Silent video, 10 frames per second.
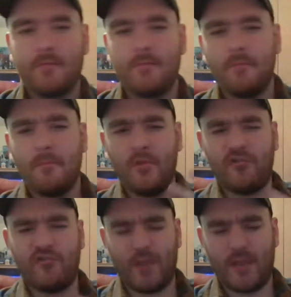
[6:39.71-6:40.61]

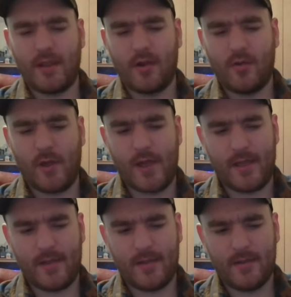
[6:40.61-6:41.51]
mushy in a
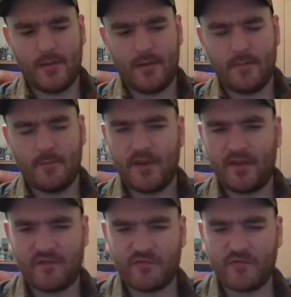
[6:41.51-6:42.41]
way, but
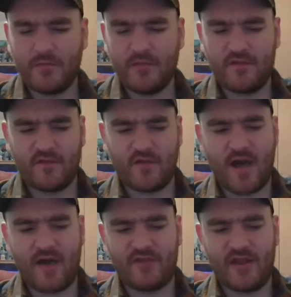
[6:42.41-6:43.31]
extremely
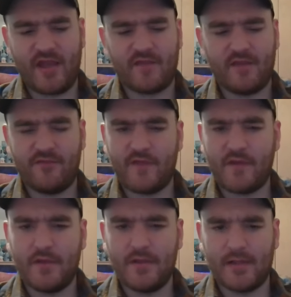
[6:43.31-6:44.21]
soft and has a
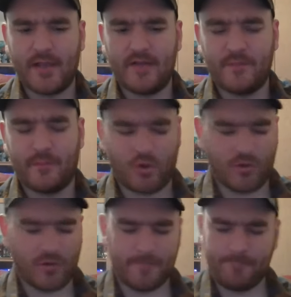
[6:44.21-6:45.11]
very light
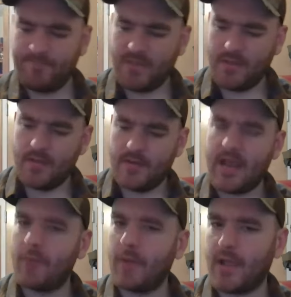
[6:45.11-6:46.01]
pull.
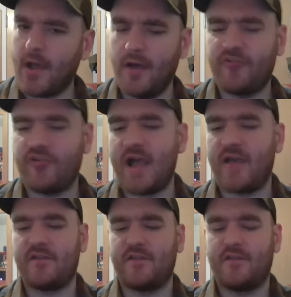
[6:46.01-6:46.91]
Now, by
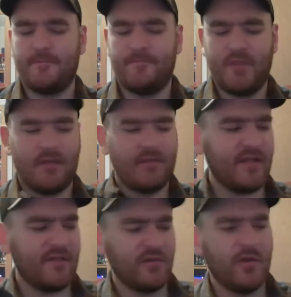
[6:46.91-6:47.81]
contrast,
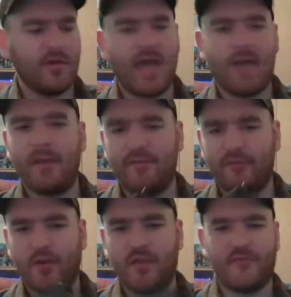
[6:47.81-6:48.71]
let's look at my
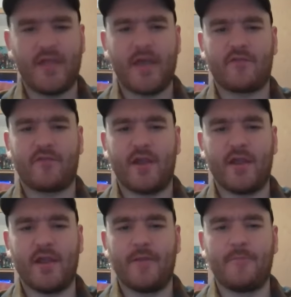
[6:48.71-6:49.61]
43X right
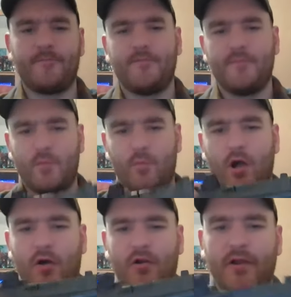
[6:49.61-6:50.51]
here. We're
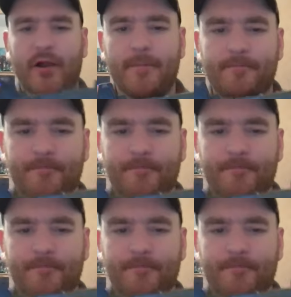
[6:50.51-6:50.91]
all clear.